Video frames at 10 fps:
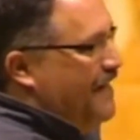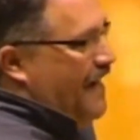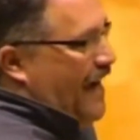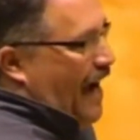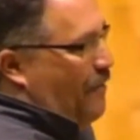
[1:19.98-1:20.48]

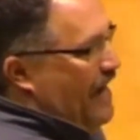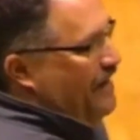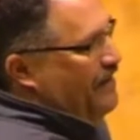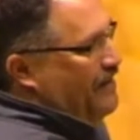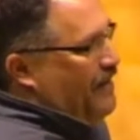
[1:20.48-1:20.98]
I
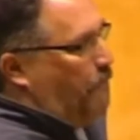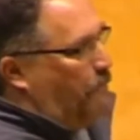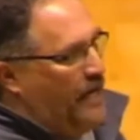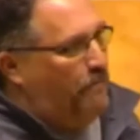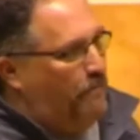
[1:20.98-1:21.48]
mean, the
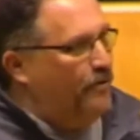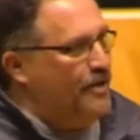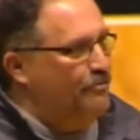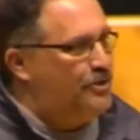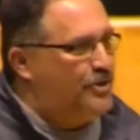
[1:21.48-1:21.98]
people
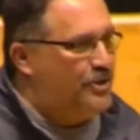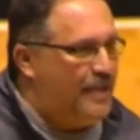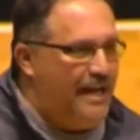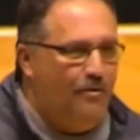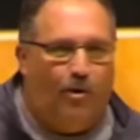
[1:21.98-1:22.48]
you
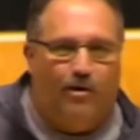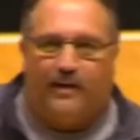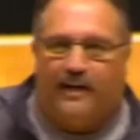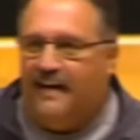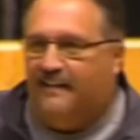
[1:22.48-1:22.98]
see
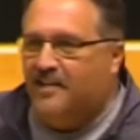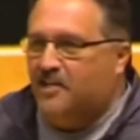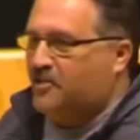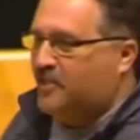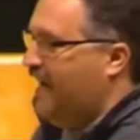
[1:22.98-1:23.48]
working at
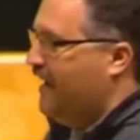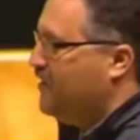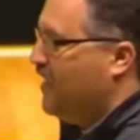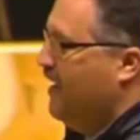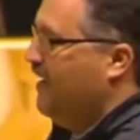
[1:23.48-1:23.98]
these
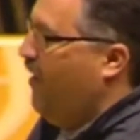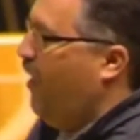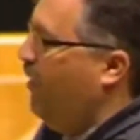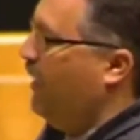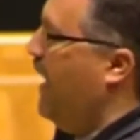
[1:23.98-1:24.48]
things
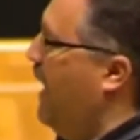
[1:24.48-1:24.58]
are a lot of